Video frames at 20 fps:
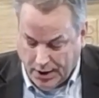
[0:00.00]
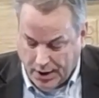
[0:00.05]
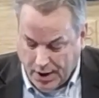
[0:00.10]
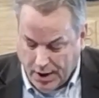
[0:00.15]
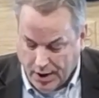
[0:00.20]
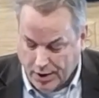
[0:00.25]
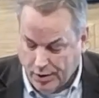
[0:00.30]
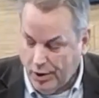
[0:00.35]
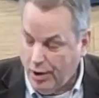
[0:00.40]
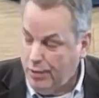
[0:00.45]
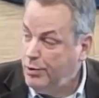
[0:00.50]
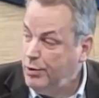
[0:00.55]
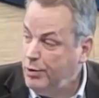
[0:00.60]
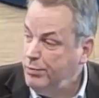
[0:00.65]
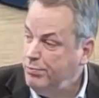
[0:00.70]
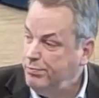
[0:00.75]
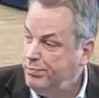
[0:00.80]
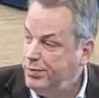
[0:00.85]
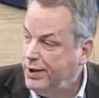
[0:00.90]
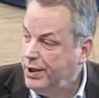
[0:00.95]
a global
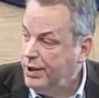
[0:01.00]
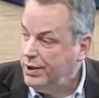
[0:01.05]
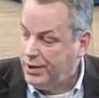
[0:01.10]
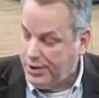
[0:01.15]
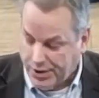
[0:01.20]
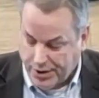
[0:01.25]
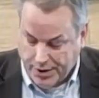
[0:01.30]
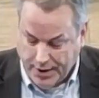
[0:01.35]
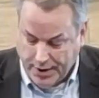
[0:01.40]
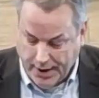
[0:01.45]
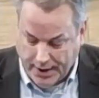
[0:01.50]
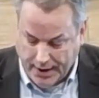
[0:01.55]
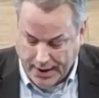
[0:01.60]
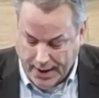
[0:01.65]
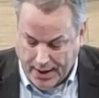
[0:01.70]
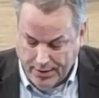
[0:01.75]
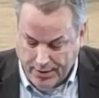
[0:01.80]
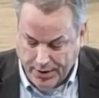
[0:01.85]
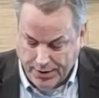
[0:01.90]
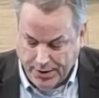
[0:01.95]
perch that
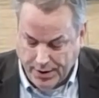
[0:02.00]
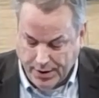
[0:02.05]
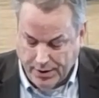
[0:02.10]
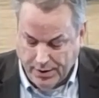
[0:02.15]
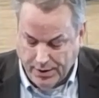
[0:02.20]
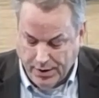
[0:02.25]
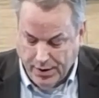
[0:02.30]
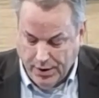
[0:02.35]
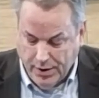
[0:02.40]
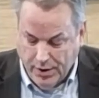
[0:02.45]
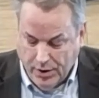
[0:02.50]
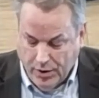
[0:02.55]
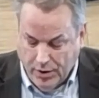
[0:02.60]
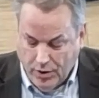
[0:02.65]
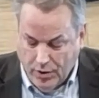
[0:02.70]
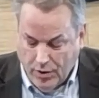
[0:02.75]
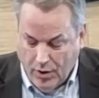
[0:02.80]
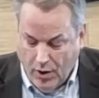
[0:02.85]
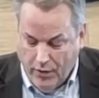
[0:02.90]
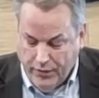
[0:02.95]
allowed it to,
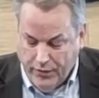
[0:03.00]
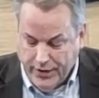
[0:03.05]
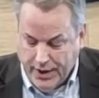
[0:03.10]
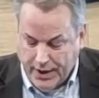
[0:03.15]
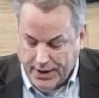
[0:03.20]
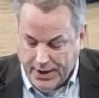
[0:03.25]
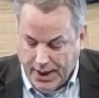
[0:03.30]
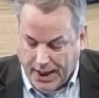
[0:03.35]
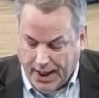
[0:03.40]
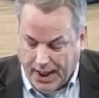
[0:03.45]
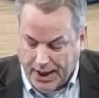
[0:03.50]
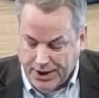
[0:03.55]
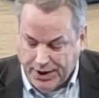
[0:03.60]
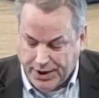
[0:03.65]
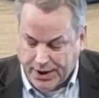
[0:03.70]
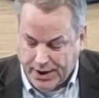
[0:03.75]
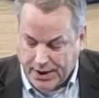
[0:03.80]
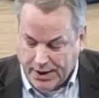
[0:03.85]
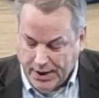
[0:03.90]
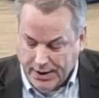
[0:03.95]
over the
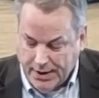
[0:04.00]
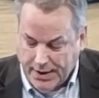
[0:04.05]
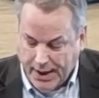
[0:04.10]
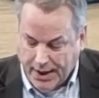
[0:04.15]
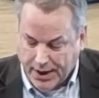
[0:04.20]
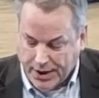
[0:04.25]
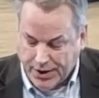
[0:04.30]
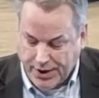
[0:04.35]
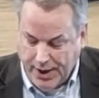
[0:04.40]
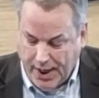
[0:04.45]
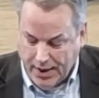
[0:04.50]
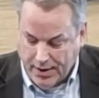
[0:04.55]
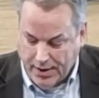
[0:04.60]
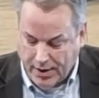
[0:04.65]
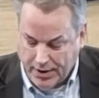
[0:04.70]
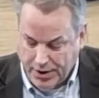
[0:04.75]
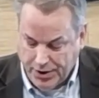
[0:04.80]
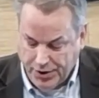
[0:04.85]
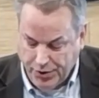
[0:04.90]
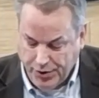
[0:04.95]
decades, take a stand
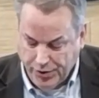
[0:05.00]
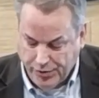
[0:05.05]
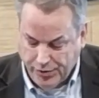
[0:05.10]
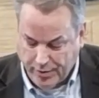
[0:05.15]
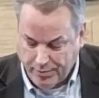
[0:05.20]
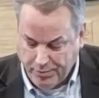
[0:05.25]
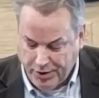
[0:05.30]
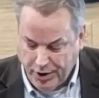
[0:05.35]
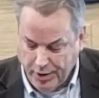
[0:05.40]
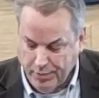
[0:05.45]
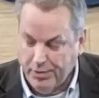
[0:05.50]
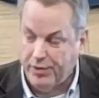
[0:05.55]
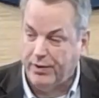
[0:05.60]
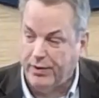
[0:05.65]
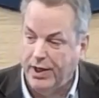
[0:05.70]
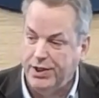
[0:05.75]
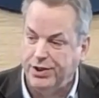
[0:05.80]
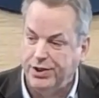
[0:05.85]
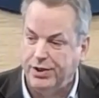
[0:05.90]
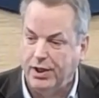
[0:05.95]
on issues from human
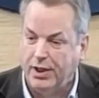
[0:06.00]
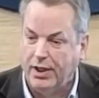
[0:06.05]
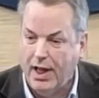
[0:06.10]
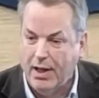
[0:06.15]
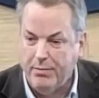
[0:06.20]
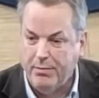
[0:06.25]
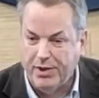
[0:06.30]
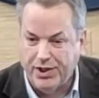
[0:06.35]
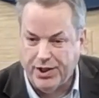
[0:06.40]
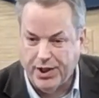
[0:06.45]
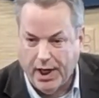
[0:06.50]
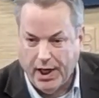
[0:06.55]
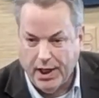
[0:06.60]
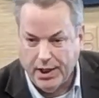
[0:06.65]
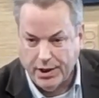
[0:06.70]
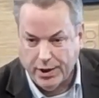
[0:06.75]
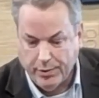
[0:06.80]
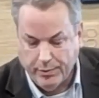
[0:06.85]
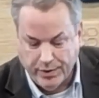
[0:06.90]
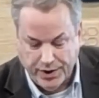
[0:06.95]
rights to climate
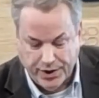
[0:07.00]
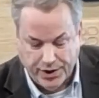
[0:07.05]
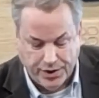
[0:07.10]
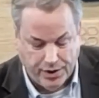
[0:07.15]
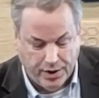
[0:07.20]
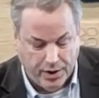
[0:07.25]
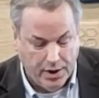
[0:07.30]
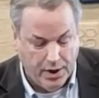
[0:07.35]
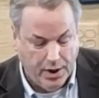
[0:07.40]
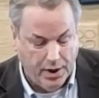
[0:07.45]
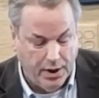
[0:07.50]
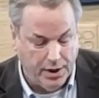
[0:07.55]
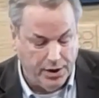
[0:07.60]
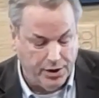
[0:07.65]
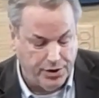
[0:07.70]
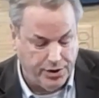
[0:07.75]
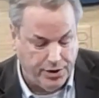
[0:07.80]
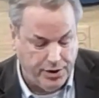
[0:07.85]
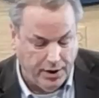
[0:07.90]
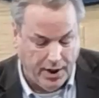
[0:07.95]
change, and which is
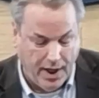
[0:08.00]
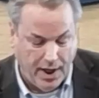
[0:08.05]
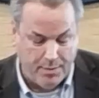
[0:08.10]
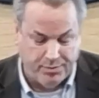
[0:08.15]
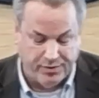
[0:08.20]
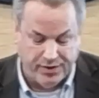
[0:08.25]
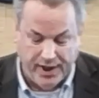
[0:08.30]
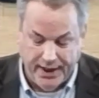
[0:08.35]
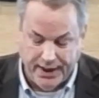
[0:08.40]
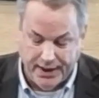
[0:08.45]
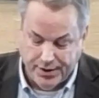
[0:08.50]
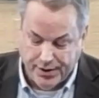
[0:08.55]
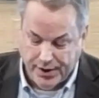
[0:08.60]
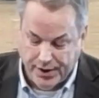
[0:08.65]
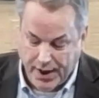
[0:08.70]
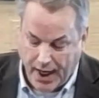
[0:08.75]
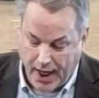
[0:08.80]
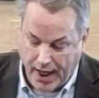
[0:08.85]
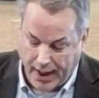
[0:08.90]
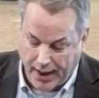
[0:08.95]
still operating
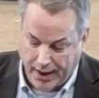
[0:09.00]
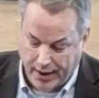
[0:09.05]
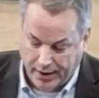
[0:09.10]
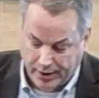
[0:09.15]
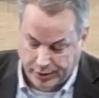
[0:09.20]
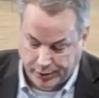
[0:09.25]
today.